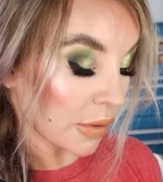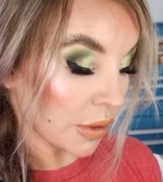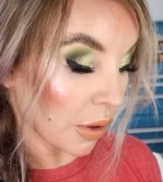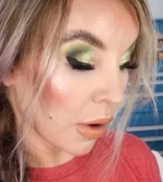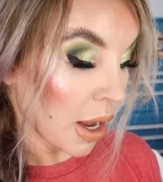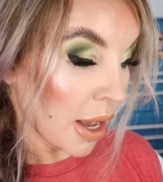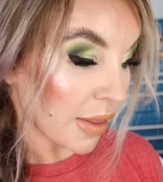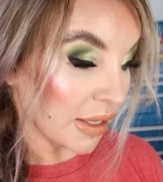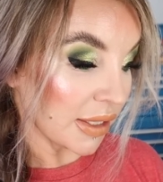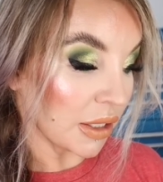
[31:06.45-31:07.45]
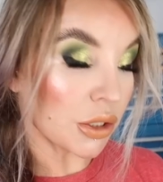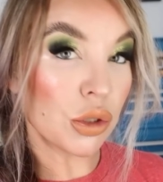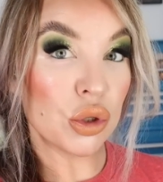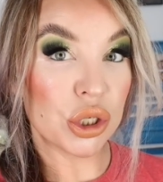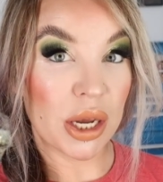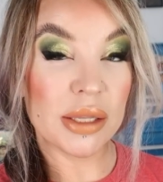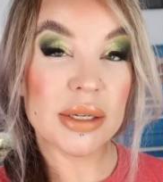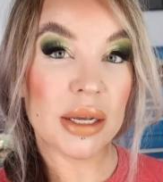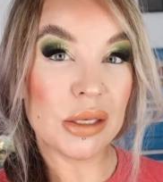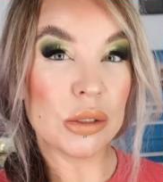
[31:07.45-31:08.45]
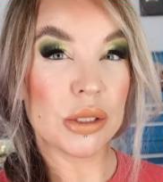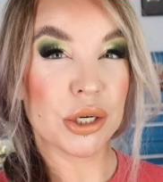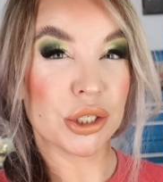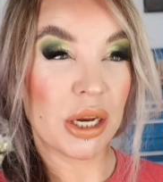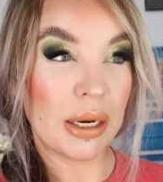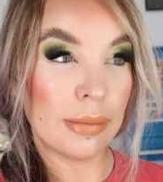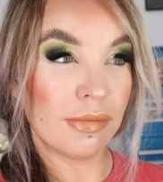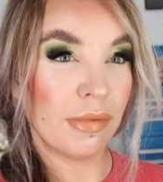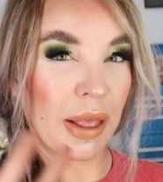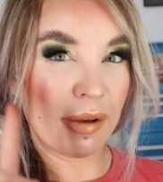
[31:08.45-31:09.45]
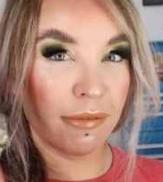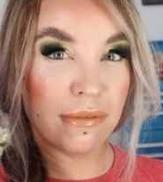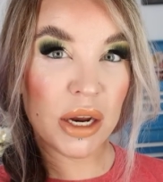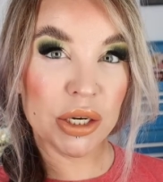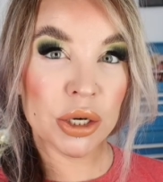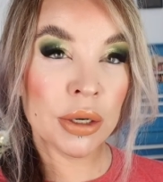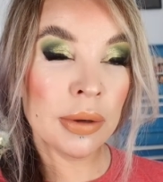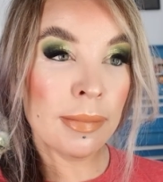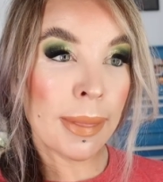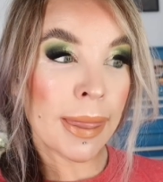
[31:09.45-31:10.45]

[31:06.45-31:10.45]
So they sent two shades and I used their shade like finder